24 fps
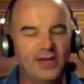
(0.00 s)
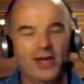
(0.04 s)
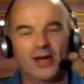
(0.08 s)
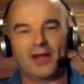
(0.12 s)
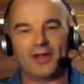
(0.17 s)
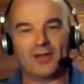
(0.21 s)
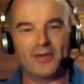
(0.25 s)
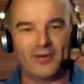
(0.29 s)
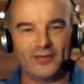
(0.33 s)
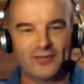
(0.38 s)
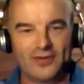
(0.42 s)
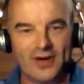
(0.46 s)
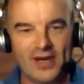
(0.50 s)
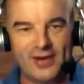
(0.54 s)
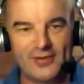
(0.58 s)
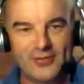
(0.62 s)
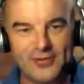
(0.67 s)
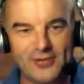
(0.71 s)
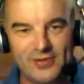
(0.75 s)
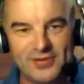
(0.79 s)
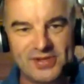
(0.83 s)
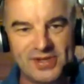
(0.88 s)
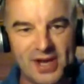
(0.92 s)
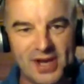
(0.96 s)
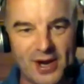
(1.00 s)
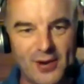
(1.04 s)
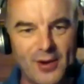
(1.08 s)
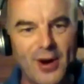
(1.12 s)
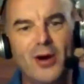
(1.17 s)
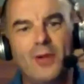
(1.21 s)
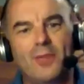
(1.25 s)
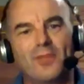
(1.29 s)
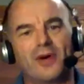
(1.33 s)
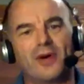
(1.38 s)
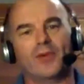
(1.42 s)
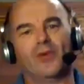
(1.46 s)
None of them have read
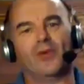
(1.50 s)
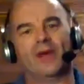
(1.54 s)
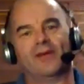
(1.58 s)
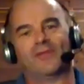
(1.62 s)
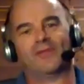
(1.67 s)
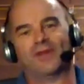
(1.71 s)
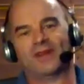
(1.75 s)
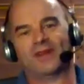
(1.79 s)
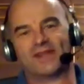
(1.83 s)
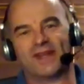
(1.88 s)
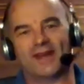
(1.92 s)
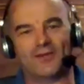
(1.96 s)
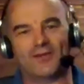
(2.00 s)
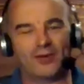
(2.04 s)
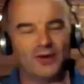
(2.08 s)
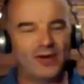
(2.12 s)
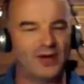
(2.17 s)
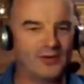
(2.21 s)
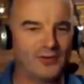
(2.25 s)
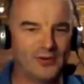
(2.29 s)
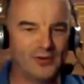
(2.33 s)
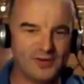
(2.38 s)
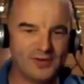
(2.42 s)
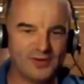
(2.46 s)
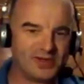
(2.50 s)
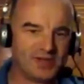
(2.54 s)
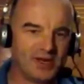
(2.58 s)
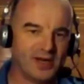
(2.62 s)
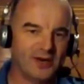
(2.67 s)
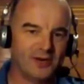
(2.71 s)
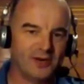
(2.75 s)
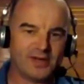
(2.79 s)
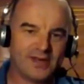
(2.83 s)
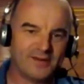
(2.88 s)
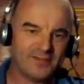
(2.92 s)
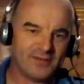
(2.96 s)
Rousseau. Oprah Winfrey's never read
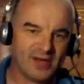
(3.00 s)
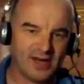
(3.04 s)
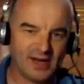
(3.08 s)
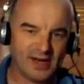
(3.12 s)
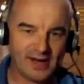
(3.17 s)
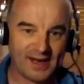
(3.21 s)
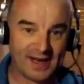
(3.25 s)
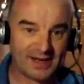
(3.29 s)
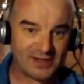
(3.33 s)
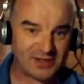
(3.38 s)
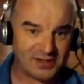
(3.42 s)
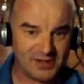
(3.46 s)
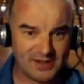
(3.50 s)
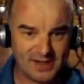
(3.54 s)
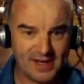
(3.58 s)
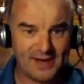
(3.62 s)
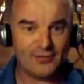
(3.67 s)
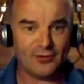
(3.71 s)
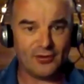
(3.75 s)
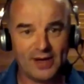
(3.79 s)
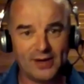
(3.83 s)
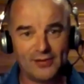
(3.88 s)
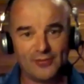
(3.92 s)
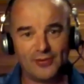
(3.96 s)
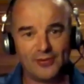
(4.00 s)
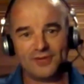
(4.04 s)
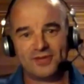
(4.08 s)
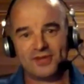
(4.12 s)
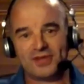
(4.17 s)
Rousseau. Kim Kardashian never read